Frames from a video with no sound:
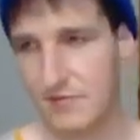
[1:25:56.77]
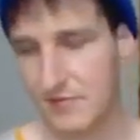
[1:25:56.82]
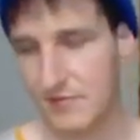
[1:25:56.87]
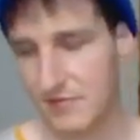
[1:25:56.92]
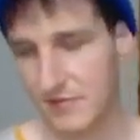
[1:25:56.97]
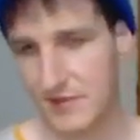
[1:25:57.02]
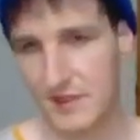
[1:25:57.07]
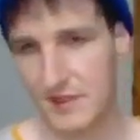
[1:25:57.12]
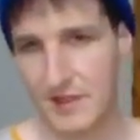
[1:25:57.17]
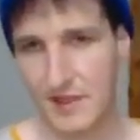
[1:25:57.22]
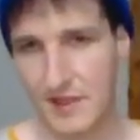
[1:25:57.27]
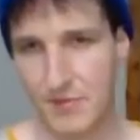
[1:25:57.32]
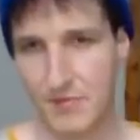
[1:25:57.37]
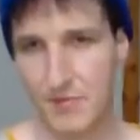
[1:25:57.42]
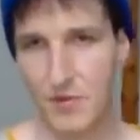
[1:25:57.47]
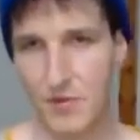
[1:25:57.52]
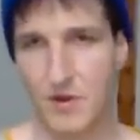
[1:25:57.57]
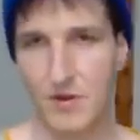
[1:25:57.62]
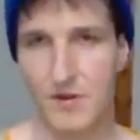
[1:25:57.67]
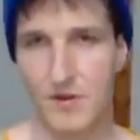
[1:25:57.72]
some
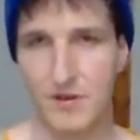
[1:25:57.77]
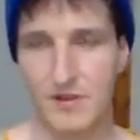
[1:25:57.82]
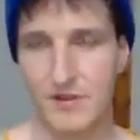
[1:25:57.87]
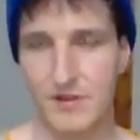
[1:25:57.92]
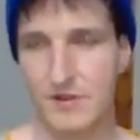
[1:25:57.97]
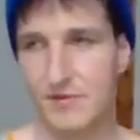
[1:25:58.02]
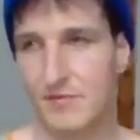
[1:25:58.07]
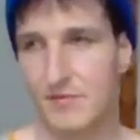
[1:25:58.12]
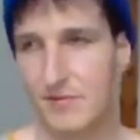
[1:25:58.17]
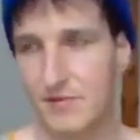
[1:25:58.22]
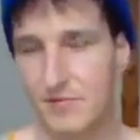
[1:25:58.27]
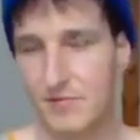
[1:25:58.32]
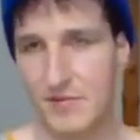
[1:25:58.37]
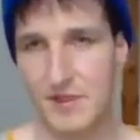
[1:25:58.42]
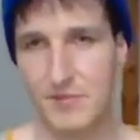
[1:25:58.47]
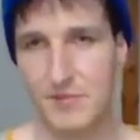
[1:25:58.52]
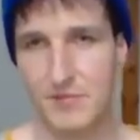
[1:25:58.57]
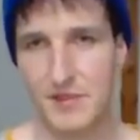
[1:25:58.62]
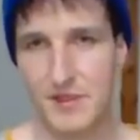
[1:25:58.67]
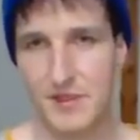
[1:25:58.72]
more
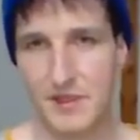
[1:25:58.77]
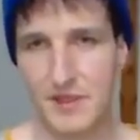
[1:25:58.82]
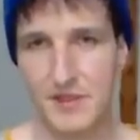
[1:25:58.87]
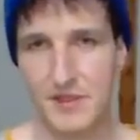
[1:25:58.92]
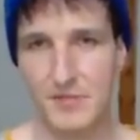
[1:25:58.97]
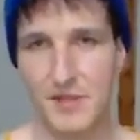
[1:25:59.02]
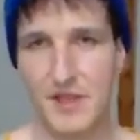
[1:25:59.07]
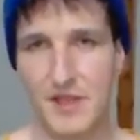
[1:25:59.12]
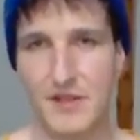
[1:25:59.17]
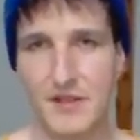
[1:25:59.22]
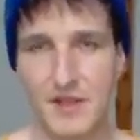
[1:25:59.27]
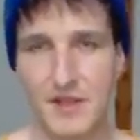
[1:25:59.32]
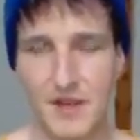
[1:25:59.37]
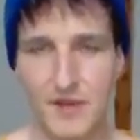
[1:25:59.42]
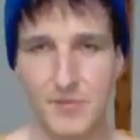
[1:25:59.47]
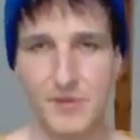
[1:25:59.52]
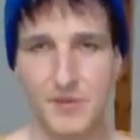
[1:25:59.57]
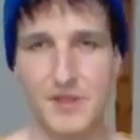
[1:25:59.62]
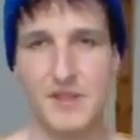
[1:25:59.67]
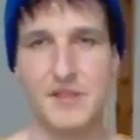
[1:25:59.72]
people in bigger
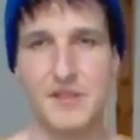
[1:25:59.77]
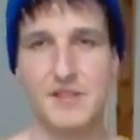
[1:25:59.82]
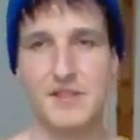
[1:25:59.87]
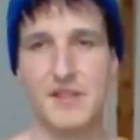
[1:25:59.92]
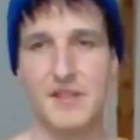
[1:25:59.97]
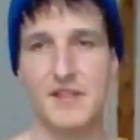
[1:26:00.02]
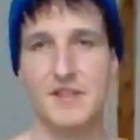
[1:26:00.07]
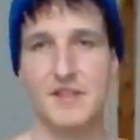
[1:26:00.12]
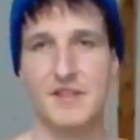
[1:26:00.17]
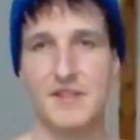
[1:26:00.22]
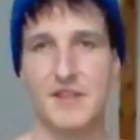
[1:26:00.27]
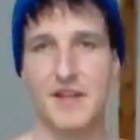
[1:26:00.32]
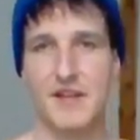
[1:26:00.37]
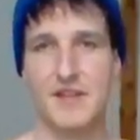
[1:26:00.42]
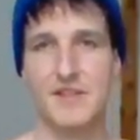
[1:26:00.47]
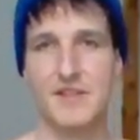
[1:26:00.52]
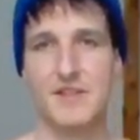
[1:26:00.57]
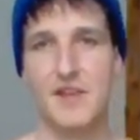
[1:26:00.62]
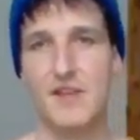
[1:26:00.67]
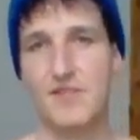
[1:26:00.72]
companies, they decide
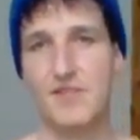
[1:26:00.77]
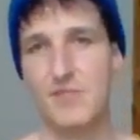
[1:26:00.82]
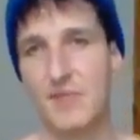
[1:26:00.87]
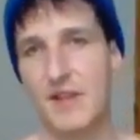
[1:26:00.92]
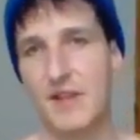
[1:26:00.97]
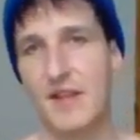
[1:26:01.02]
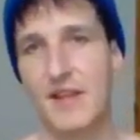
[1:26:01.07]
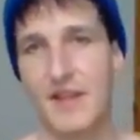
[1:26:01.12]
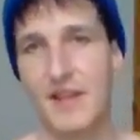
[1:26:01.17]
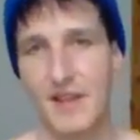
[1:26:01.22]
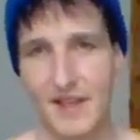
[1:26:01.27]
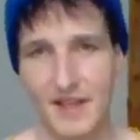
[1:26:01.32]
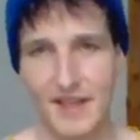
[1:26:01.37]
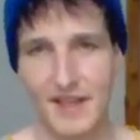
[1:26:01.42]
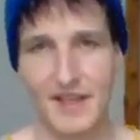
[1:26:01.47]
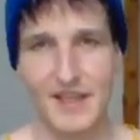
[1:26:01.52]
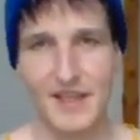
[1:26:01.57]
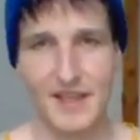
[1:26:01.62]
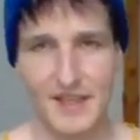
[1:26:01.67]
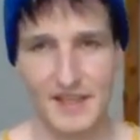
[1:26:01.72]
stuff, but
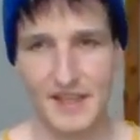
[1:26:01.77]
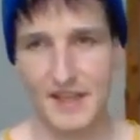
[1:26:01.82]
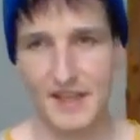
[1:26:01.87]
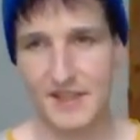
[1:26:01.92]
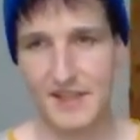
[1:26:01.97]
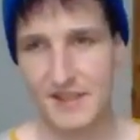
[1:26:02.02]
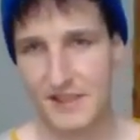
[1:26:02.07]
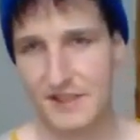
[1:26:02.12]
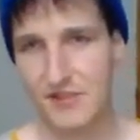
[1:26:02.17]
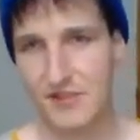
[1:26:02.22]
in the end it's